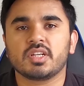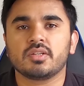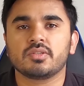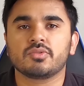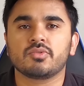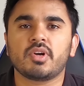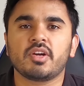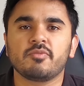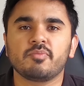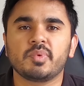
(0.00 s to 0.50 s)

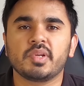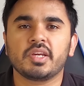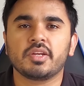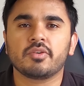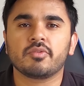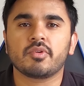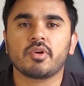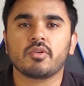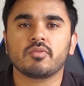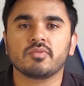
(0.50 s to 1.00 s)
So I've played
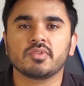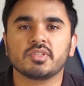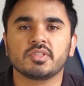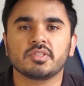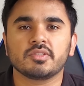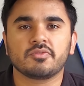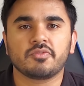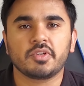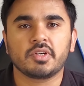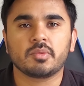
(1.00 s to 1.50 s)
around with
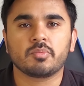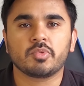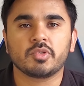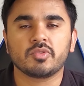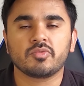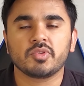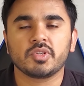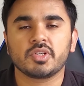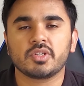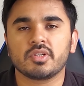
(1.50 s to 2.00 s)
this fingerprint
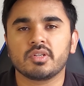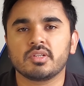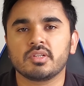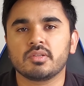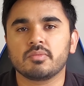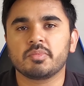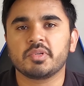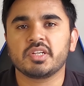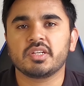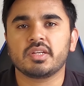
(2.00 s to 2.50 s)
reader a little
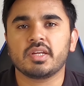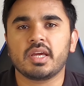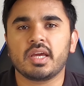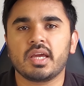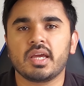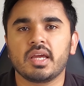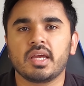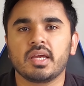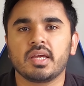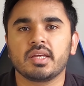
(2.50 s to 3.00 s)
bit
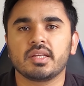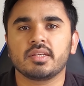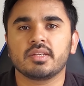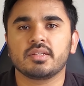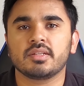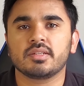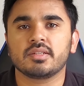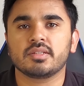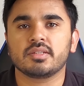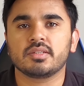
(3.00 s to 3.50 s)

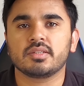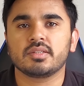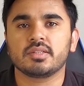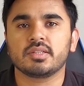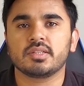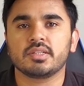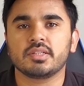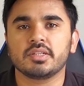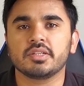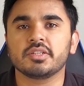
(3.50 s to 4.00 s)
and
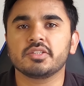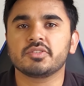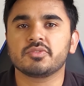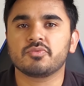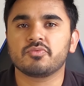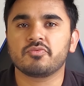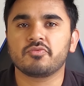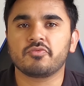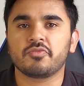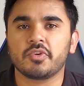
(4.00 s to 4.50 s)
it's
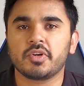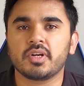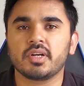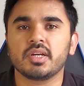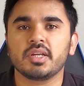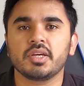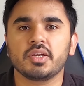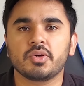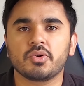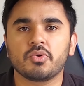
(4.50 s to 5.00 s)

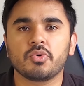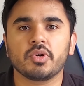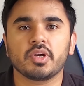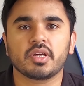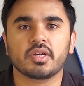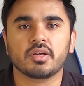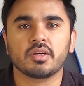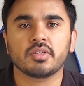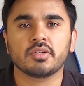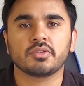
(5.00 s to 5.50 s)
fairly
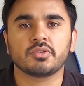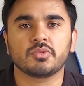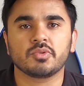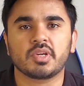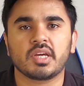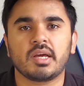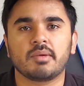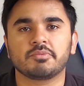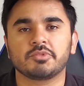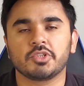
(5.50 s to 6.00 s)
quick to
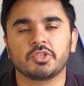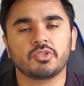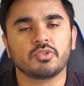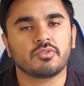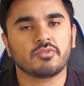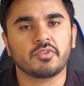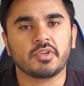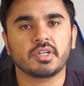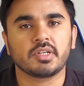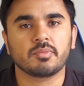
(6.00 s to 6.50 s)
capture your
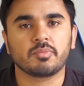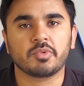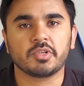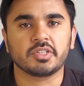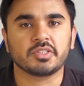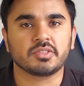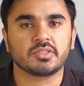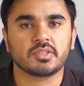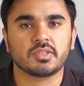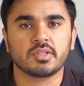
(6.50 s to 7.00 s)

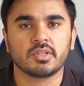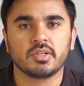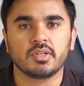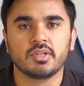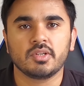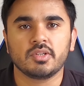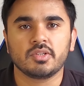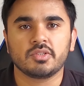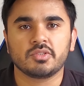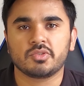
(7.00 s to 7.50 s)
fingerprints.
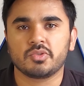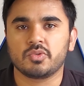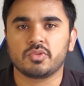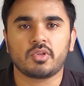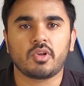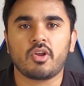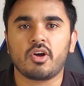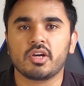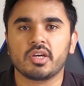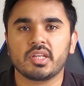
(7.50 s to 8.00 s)
So the
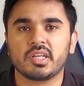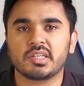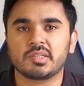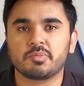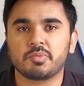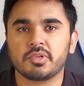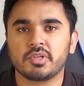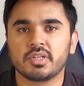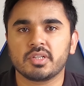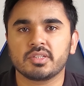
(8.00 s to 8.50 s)
login
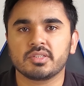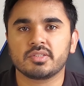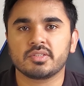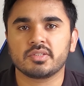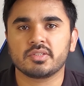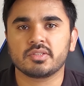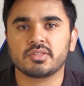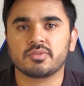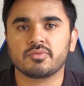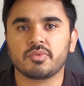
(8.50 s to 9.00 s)
experience
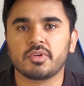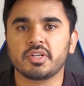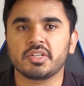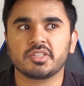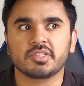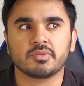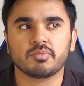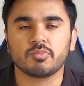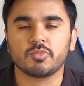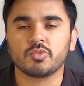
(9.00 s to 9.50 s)
is very
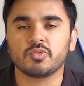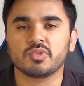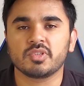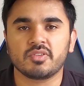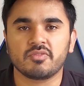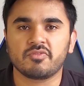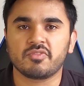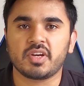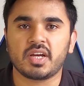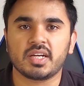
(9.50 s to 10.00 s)
smooth
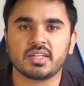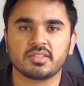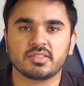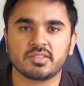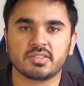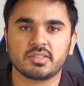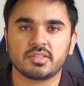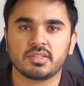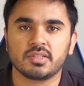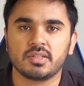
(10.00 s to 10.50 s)
and
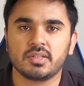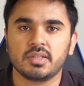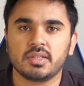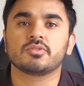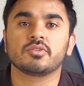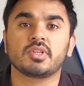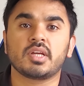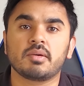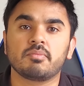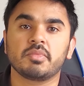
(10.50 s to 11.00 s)
fast.
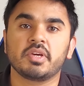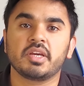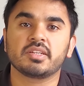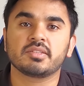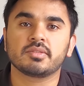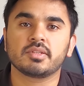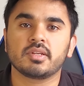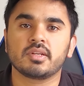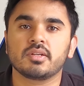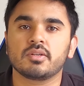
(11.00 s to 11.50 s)
That makes
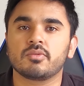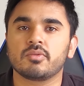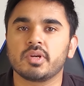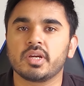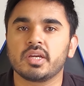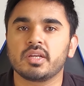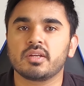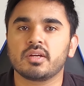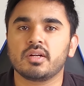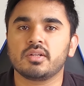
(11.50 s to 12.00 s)
it a
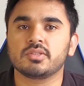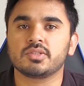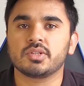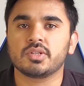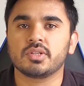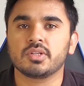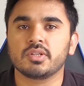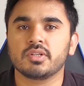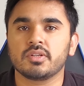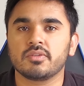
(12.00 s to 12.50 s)
great
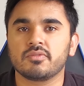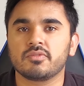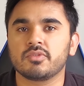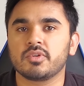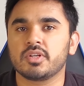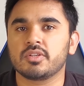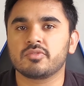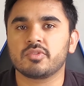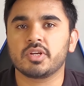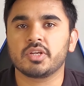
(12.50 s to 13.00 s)
alternative to
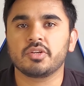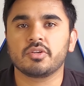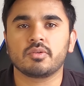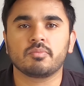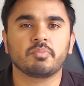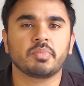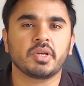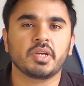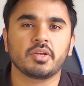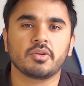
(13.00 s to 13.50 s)
entering your
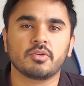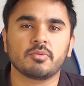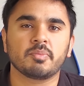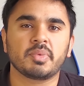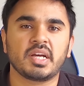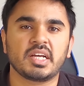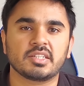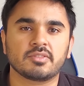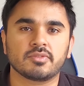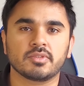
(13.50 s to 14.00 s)
PIN or
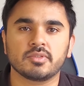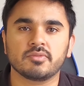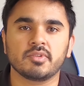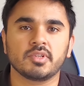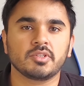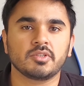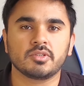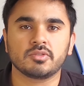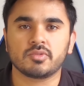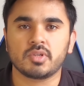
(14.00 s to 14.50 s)
password when
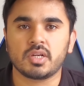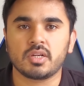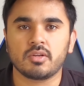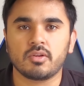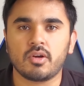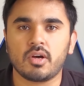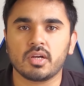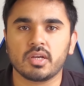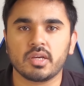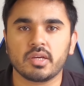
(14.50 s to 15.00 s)
you're trying to
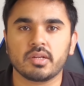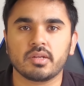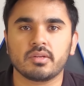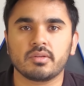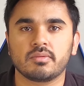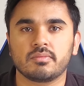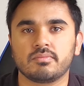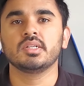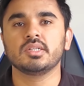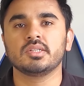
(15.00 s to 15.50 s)
log in.
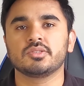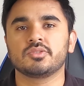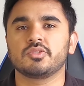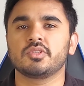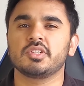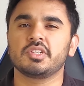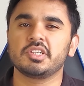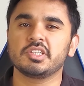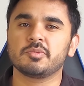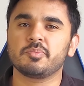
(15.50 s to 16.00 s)
So
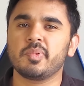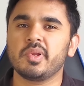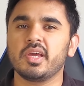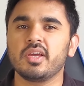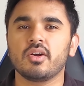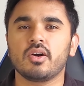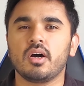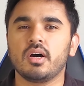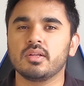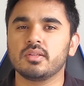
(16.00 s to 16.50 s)
the display
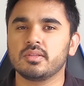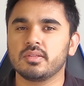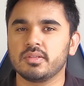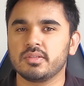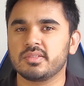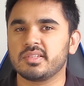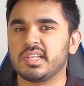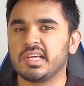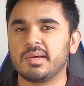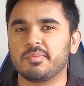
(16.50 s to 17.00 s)
on
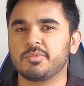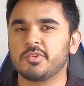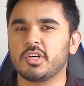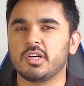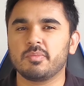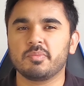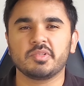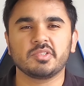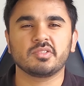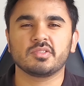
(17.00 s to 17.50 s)
this
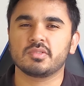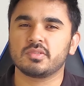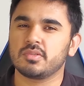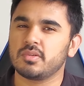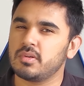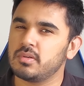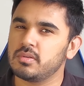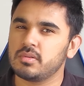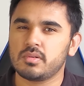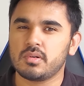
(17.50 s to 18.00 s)
laptop
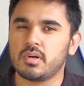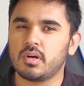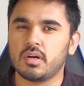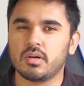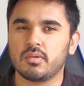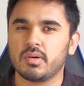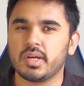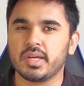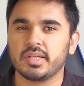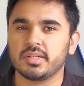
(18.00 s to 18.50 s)
is
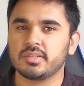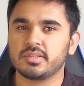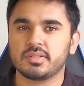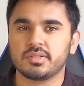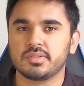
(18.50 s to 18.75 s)
alright.